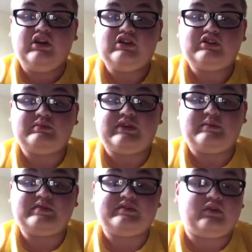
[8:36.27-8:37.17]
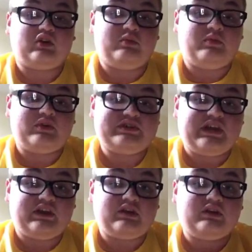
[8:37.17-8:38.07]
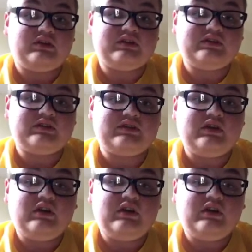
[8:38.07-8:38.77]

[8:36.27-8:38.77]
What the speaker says: Sometimes it's for a couple of seconds,